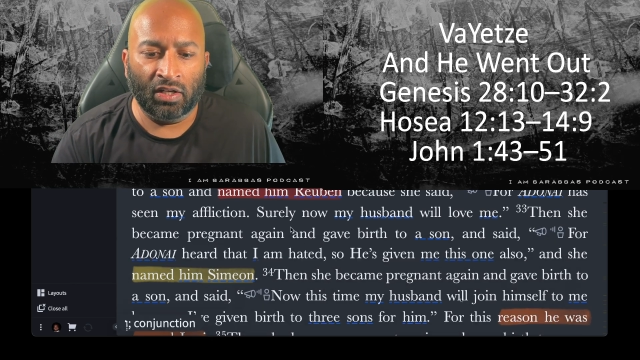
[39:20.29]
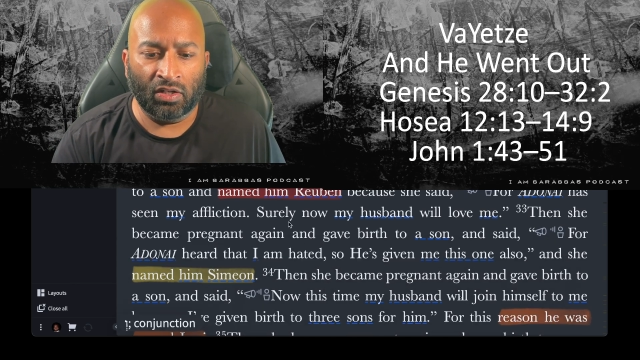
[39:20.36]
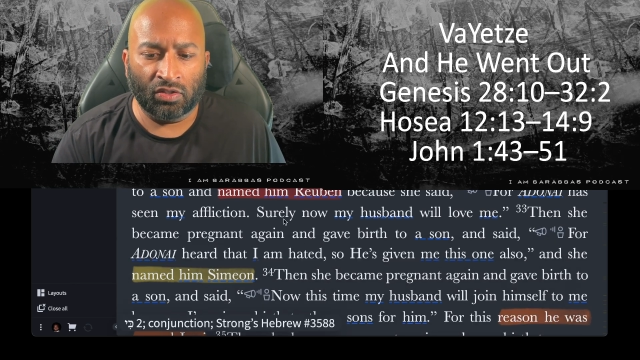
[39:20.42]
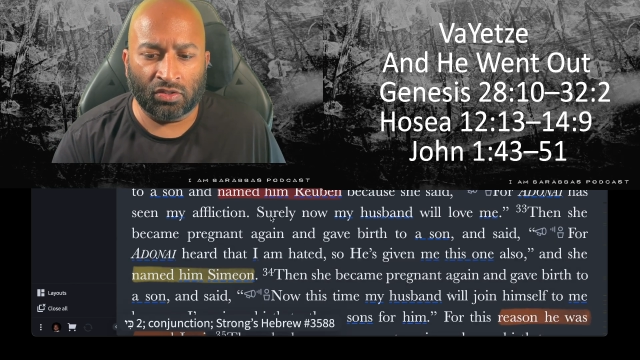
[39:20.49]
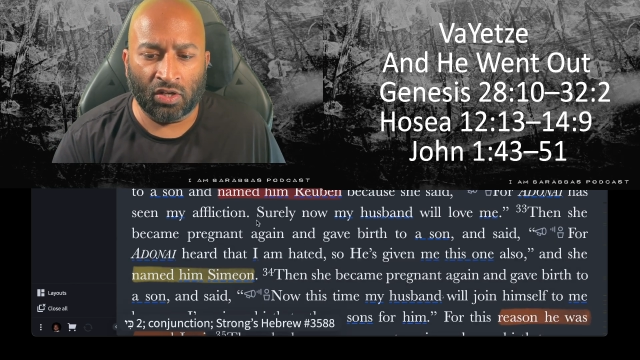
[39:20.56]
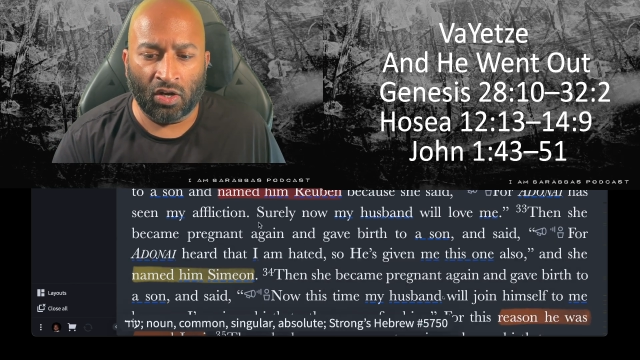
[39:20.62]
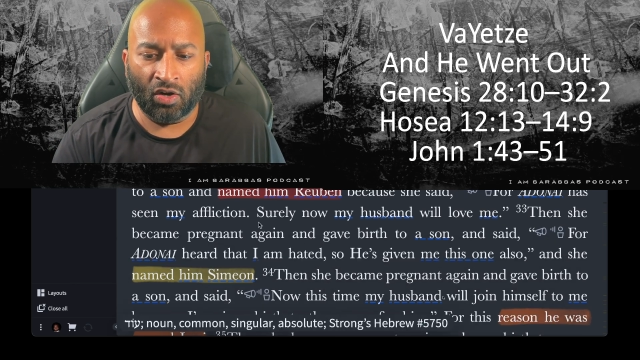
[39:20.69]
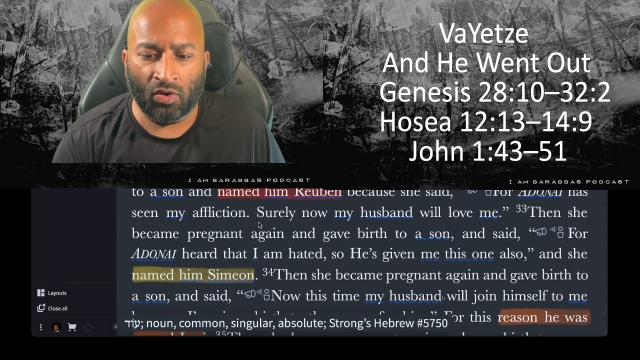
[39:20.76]

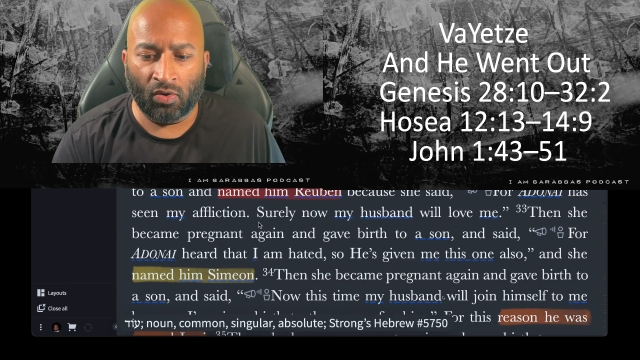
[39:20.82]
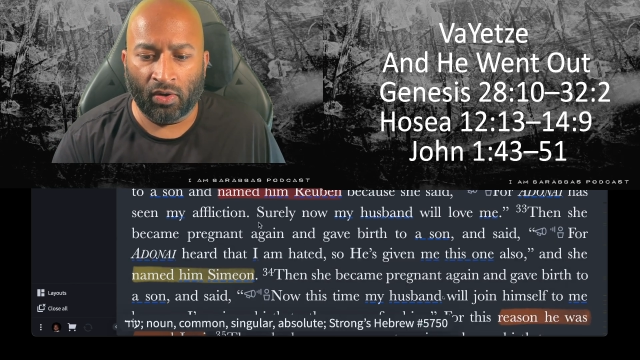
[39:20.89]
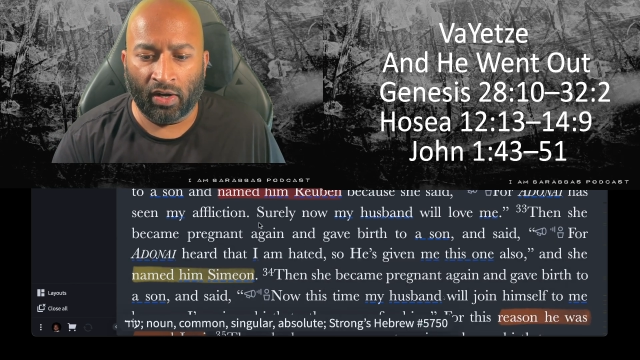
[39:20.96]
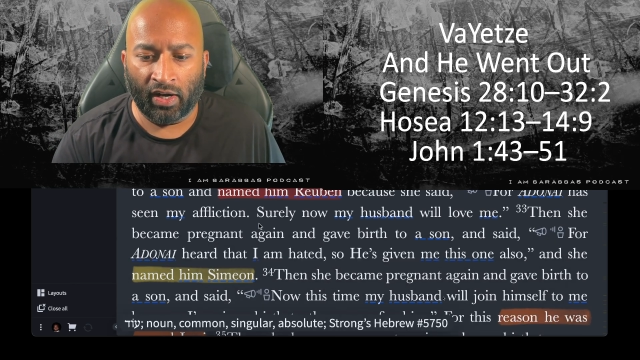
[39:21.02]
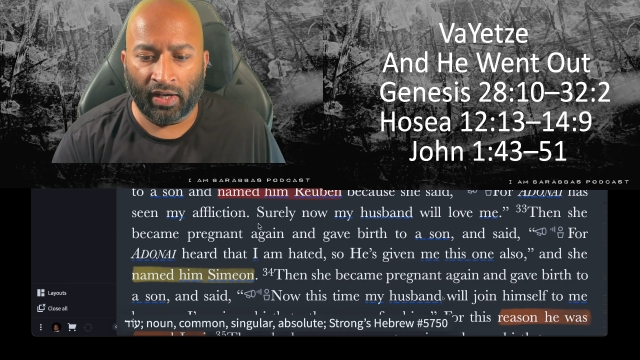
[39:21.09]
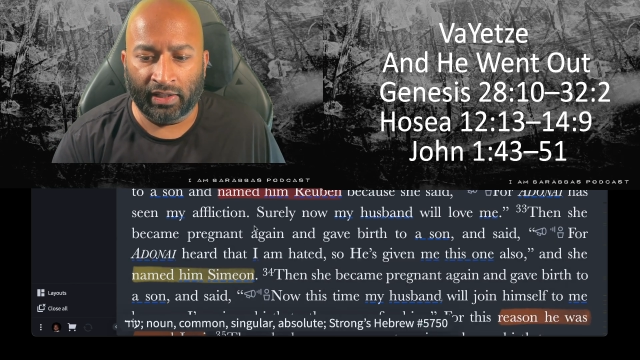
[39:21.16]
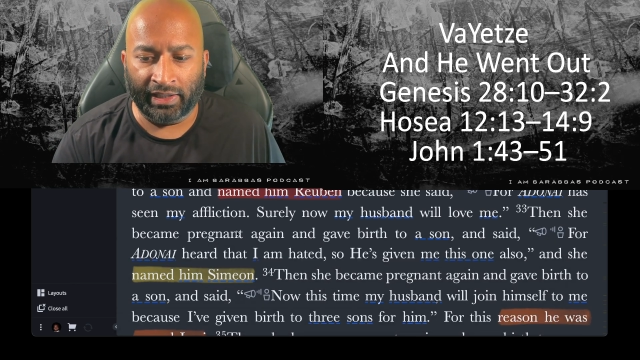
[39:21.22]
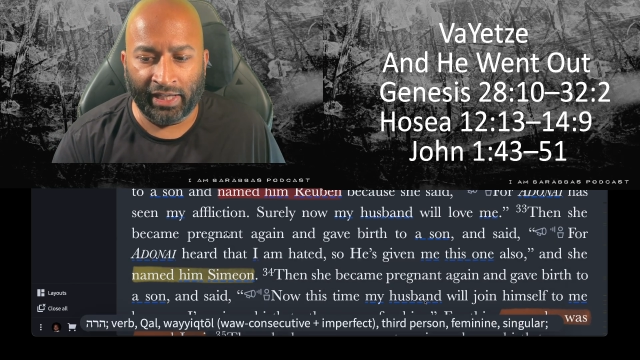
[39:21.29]
So
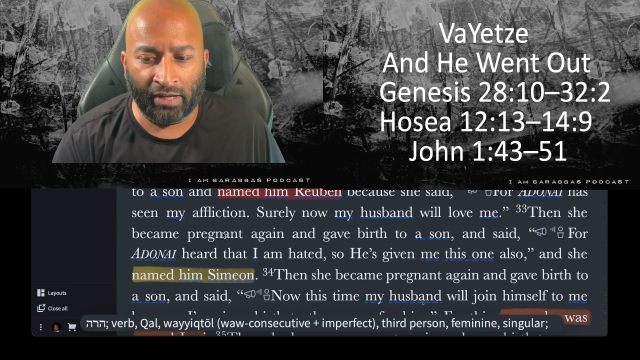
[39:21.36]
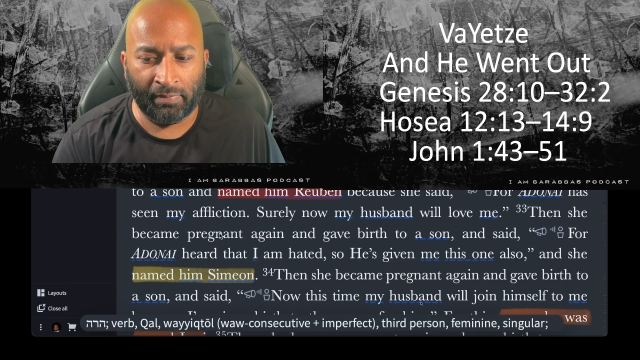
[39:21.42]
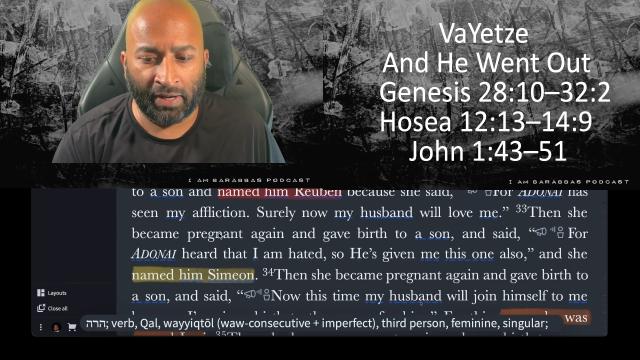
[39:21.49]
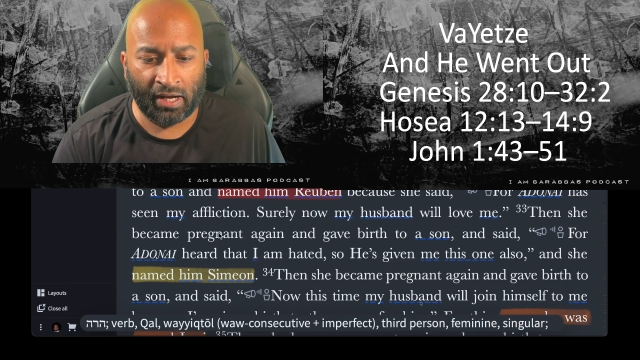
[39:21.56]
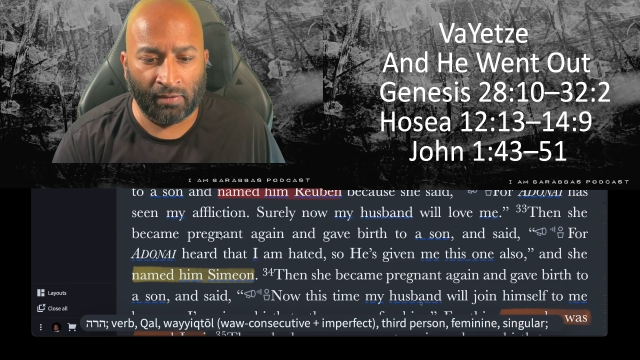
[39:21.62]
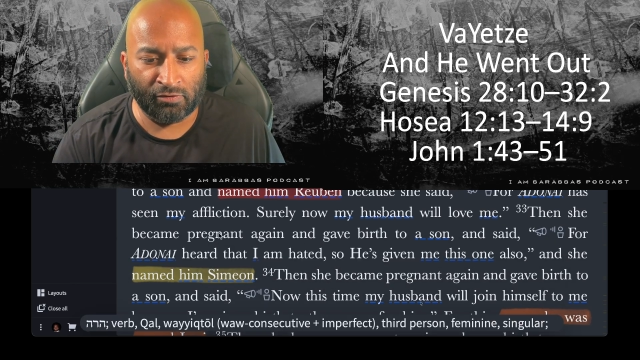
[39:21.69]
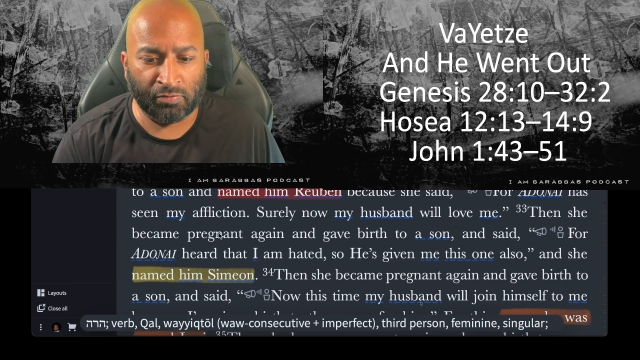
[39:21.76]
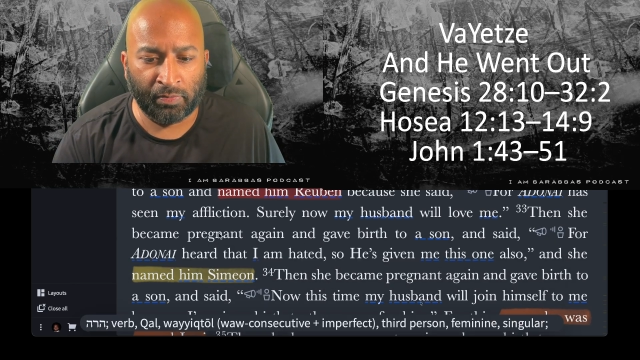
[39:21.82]
Leah
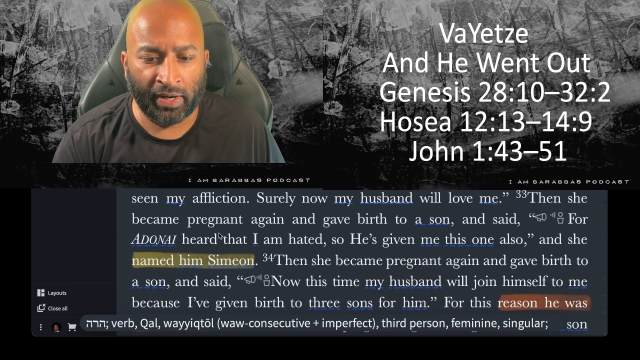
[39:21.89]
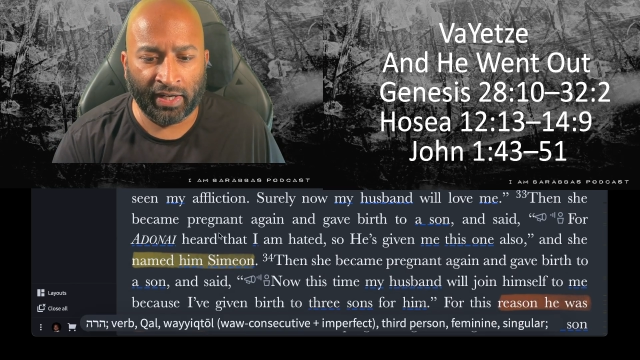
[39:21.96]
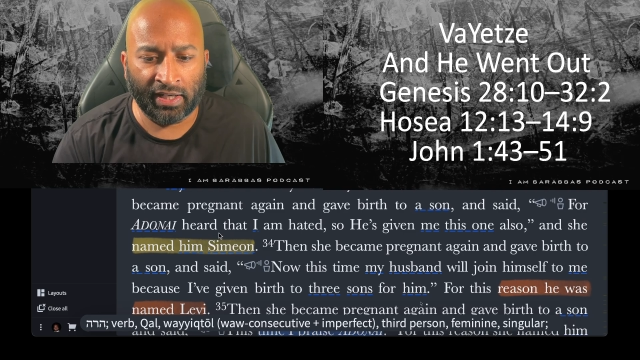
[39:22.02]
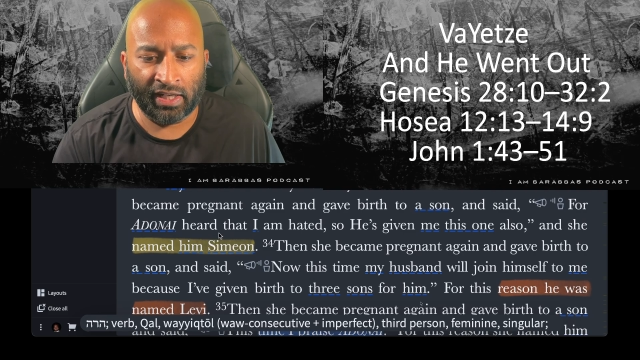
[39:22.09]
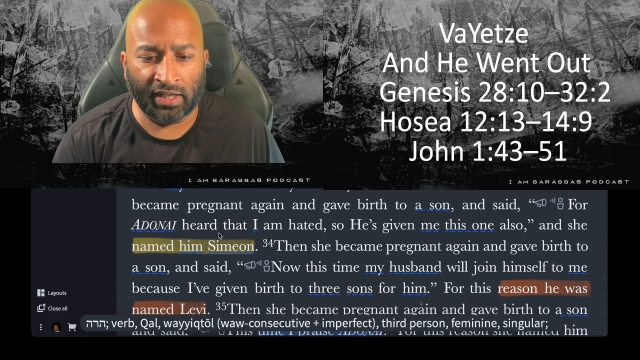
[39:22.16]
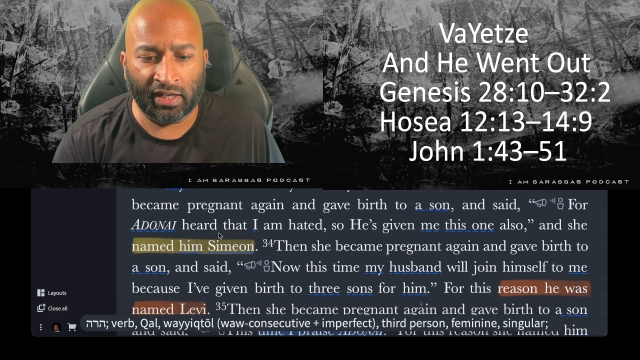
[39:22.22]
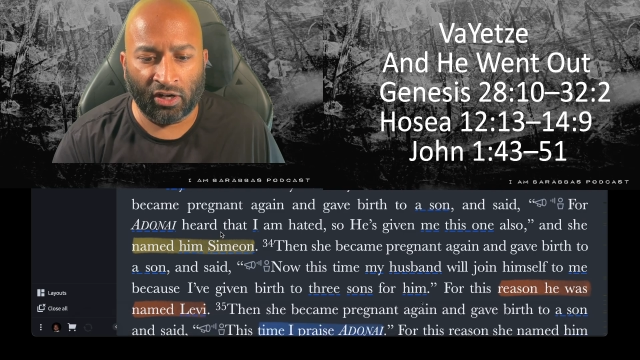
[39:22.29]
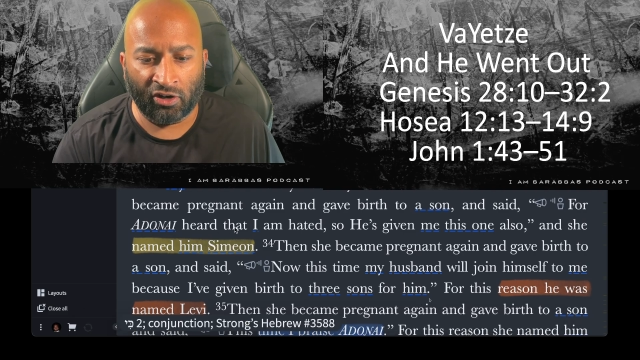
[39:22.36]
becomes pregnant.